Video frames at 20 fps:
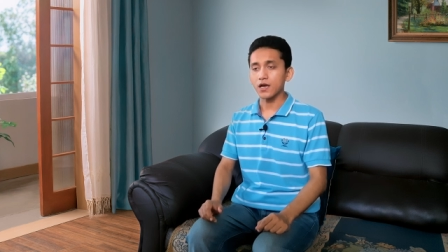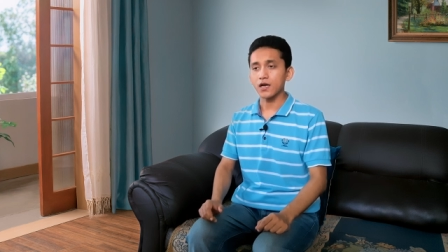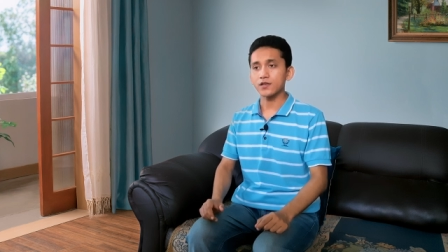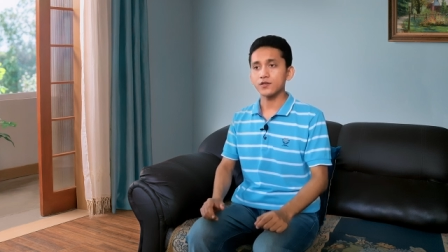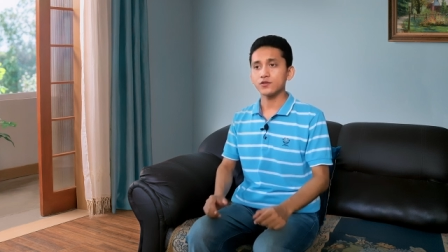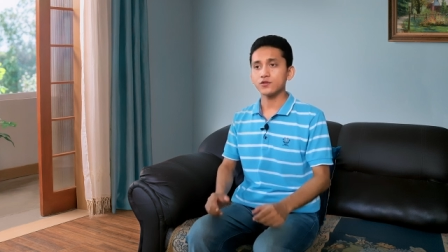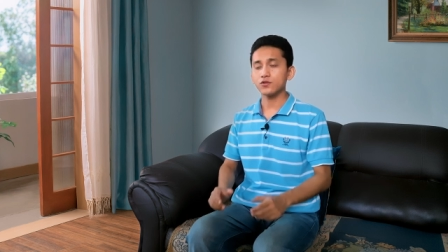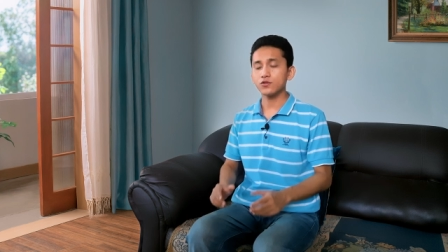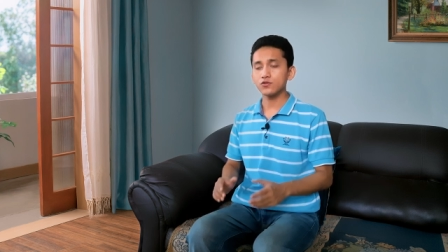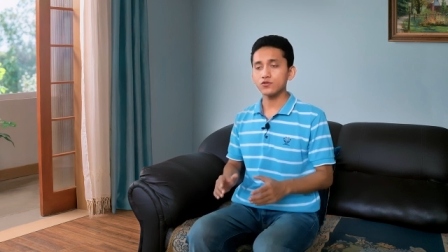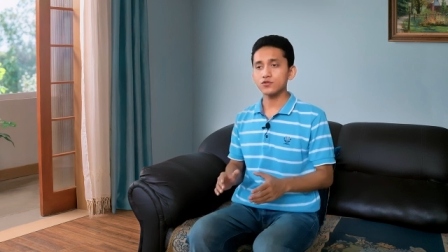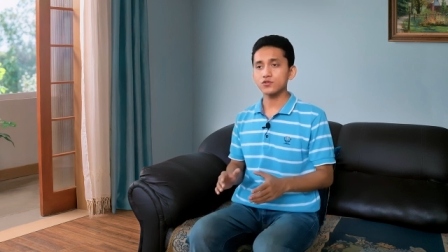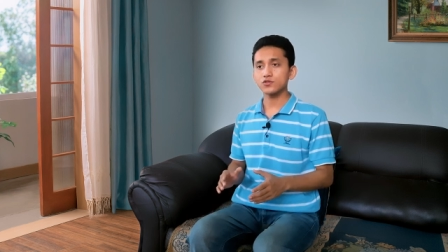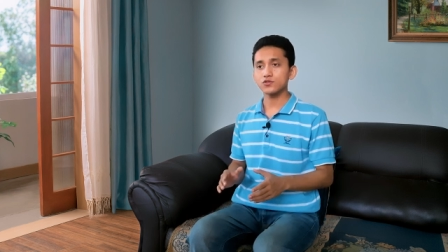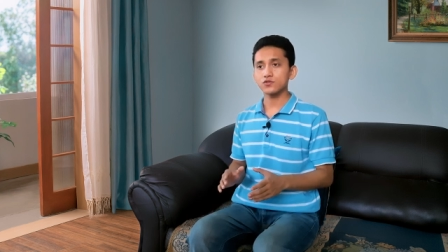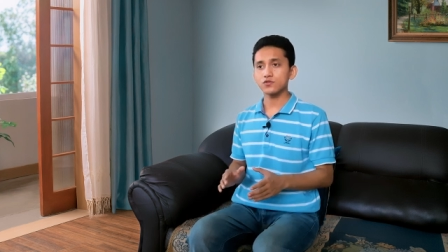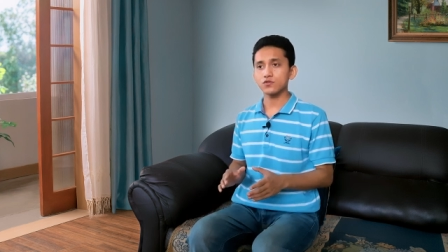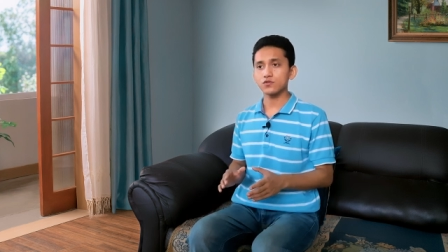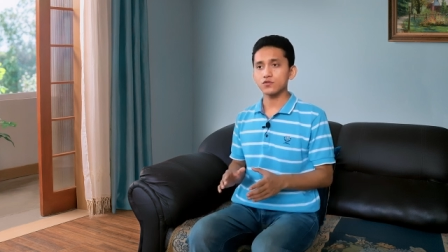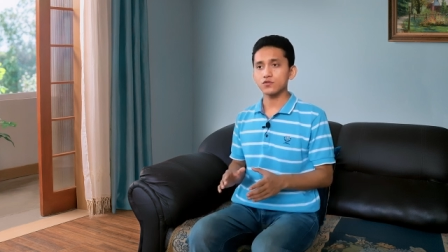And
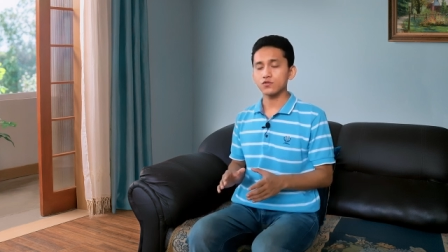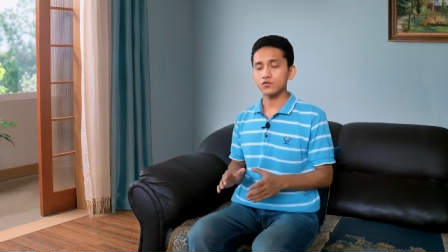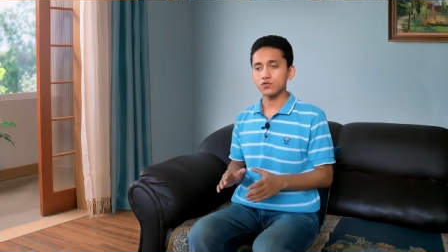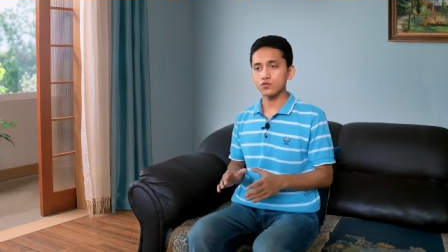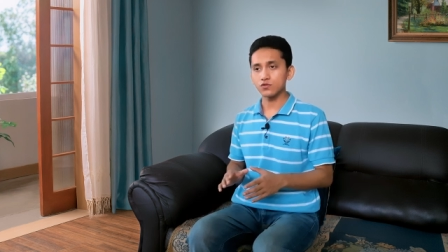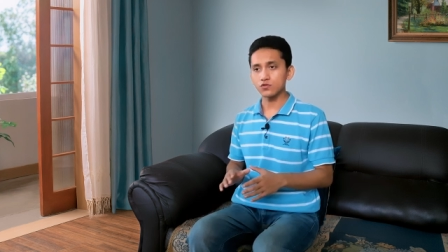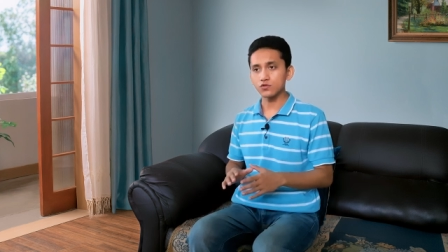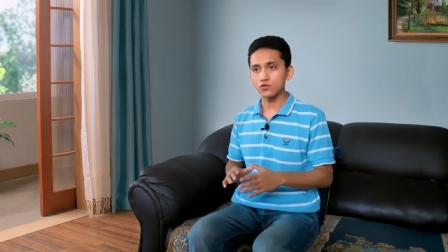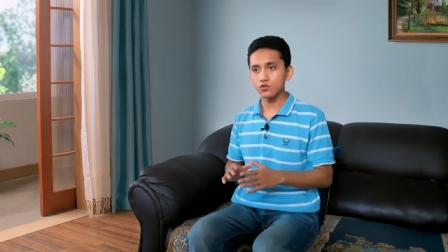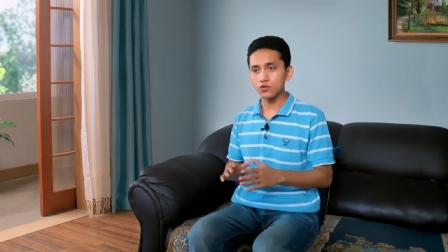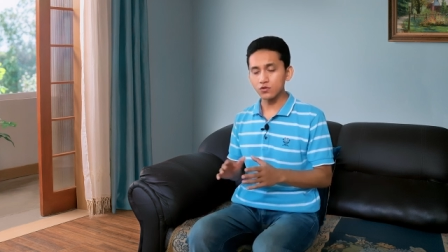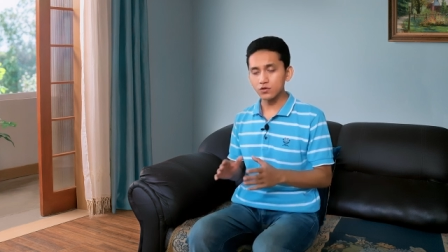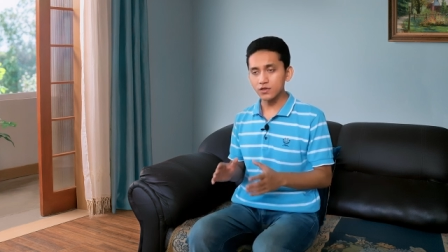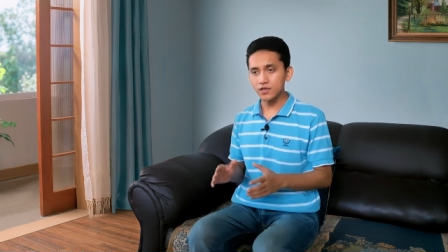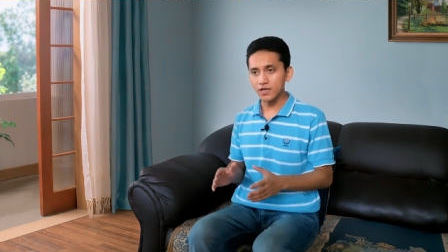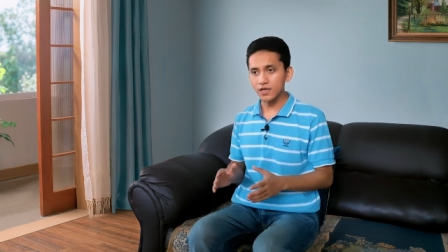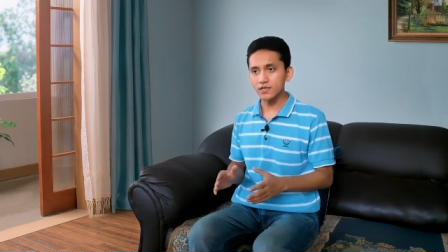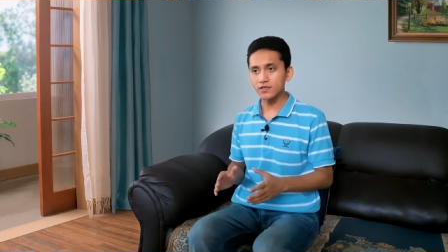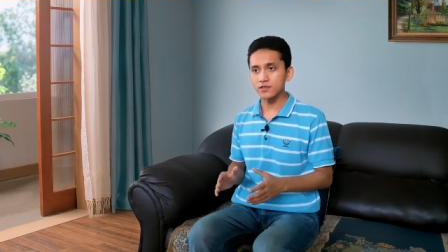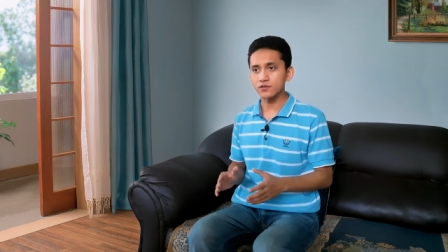those who don't
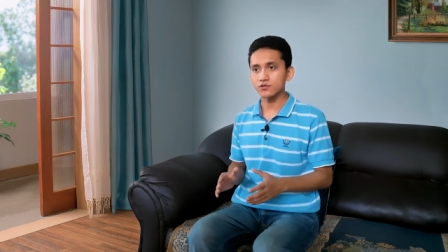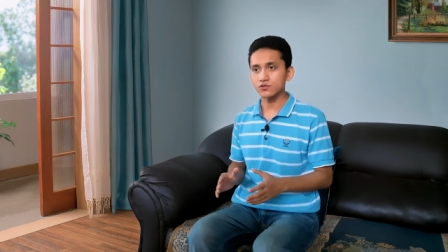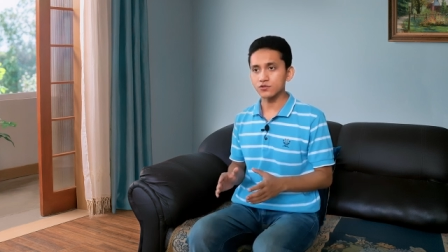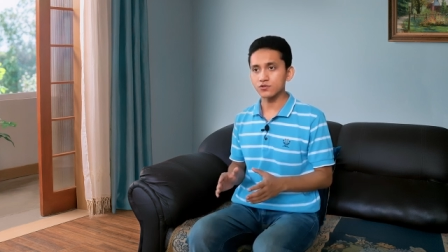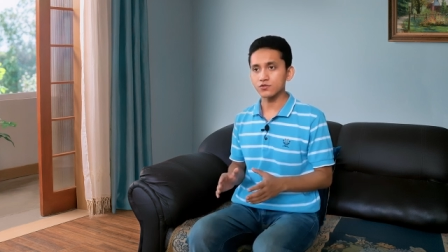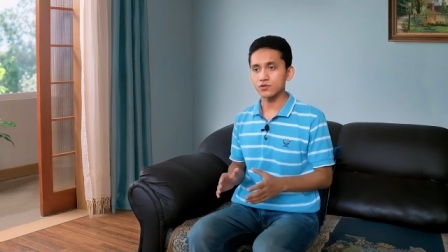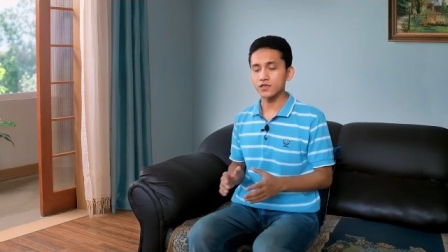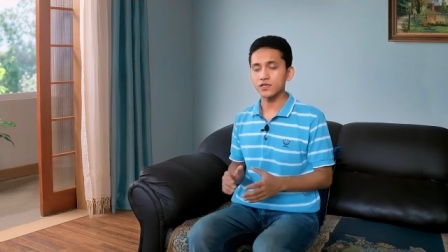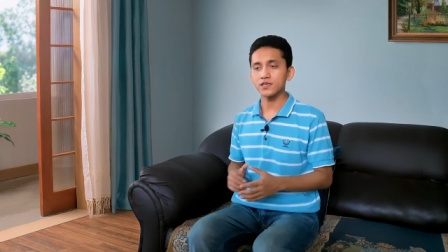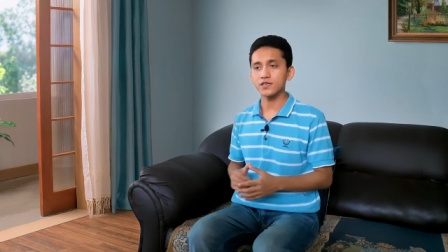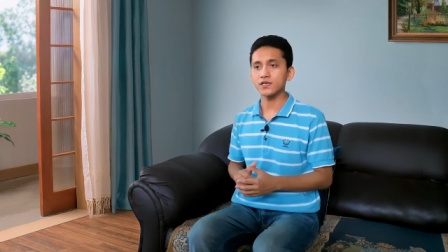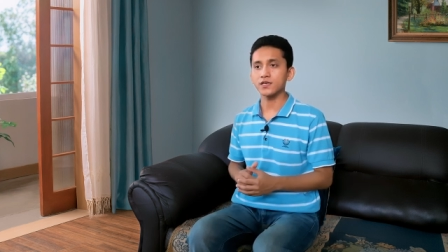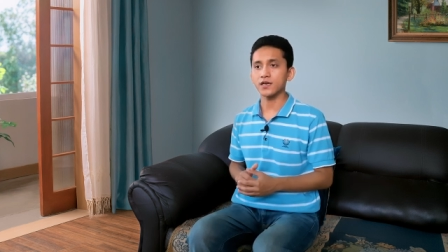gain the truth in